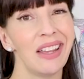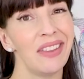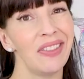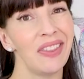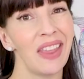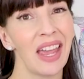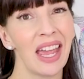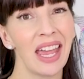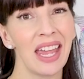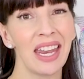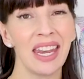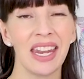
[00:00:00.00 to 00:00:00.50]

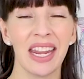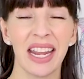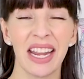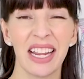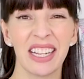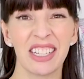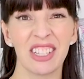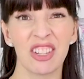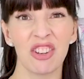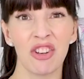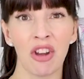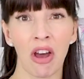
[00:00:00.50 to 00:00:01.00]
then
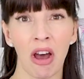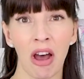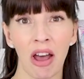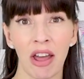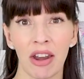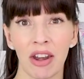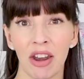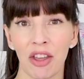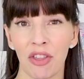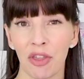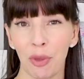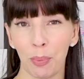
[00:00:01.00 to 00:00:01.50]
it's
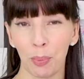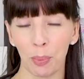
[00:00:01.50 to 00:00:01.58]
not the